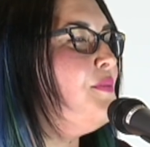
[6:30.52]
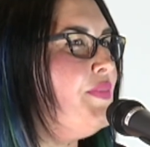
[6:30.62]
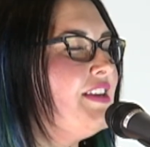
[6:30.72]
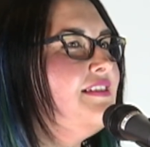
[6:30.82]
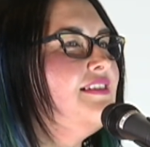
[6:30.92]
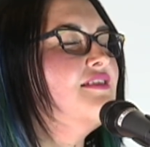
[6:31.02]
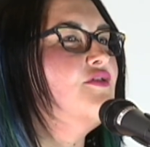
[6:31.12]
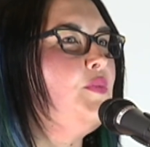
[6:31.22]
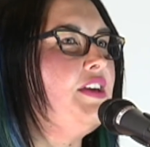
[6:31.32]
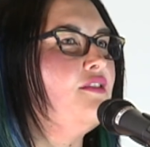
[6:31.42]
The bitterness
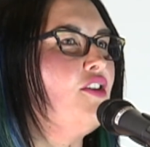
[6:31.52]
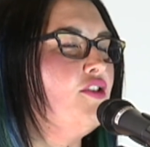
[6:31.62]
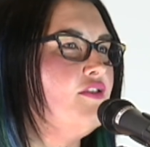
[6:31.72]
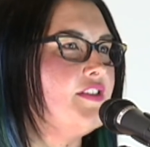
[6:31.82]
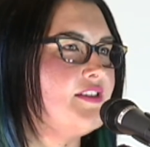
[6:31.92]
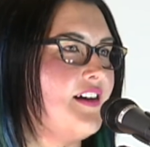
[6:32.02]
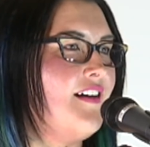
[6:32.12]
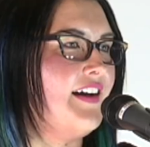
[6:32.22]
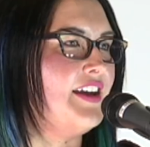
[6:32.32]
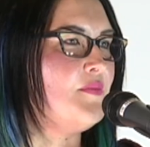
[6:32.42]
of beer over
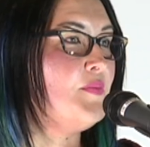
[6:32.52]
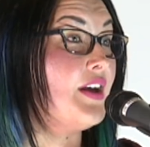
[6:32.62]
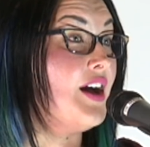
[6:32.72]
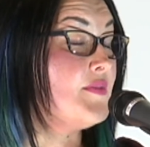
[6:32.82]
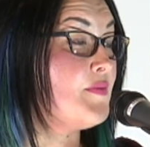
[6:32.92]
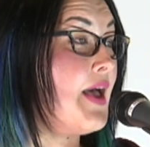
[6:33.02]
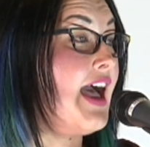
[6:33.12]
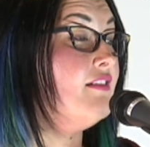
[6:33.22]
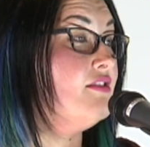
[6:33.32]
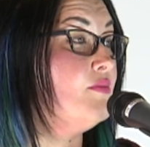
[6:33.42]
time becomes
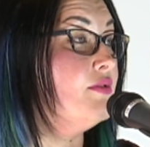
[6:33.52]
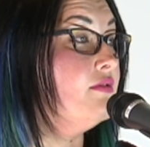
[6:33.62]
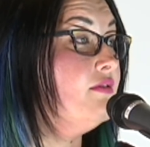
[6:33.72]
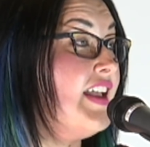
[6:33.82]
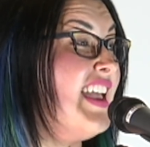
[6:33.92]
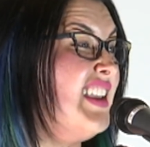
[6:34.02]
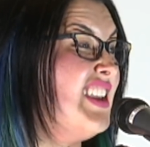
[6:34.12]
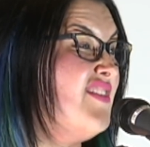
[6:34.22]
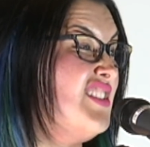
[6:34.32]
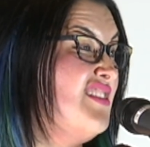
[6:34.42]
palatable and
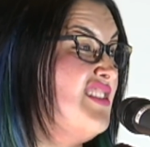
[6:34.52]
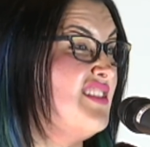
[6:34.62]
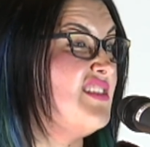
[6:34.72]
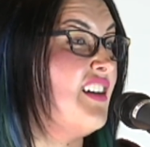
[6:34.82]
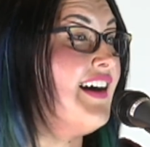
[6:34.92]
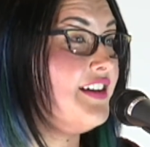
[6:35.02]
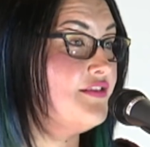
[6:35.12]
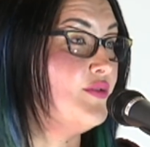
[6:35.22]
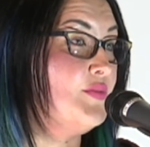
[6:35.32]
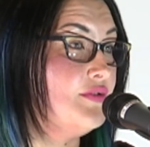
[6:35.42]
even
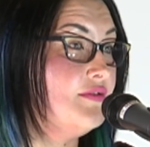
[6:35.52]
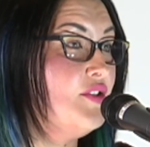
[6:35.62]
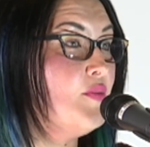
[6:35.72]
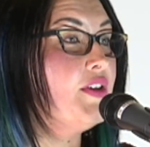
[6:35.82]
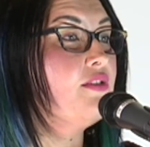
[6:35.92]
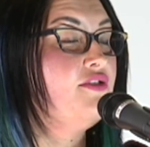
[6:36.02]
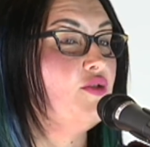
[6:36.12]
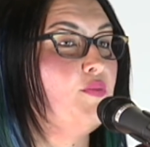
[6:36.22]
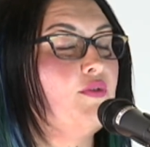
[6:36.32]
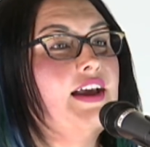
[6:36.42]
desirable because
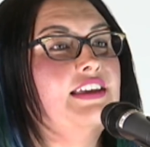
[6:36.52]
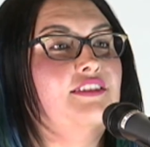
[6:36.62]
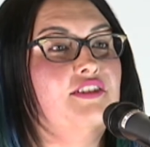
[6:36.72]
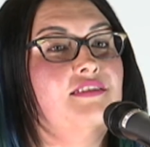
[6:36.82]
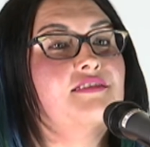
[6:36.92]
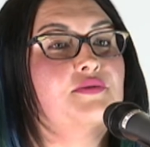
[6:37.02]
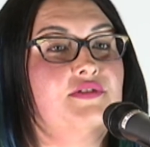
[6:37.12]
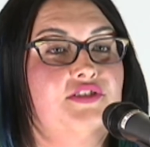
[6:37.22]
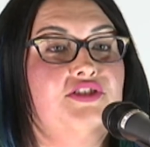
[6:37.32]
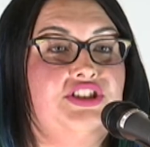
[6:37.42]
your brain learns to
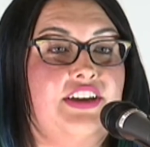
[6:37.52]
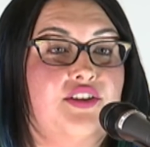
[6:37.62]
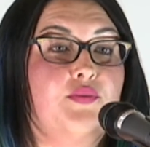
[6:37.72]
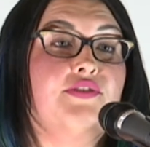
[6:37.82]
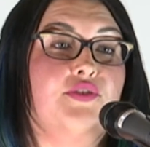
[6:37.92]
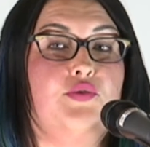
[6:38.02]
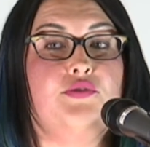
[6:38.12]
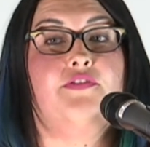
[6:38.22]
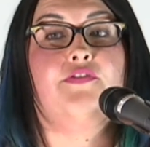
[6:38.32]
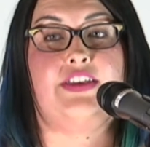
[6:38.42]
associate it with the
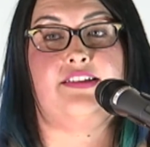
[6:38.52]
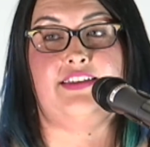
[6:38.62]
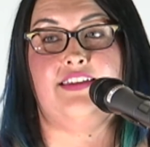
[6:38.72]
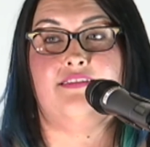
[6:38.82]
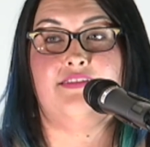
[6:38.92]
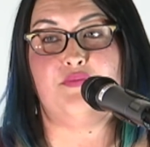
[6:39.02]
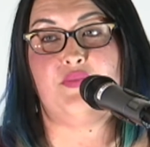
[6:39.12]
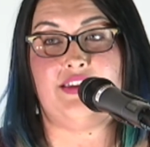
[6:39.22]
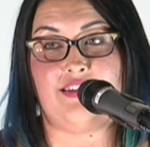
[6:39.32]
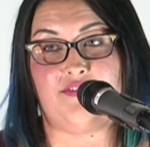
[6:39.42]
good feeling
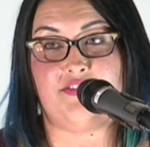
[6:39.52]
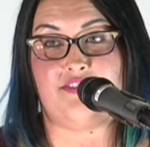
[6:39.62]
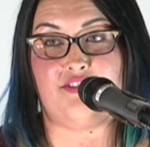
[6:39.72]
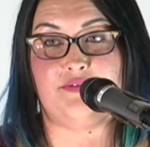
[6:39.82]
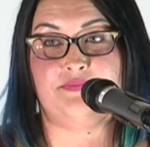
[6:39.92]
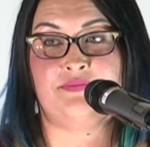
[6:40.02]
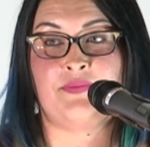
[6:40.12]
that beer gives you.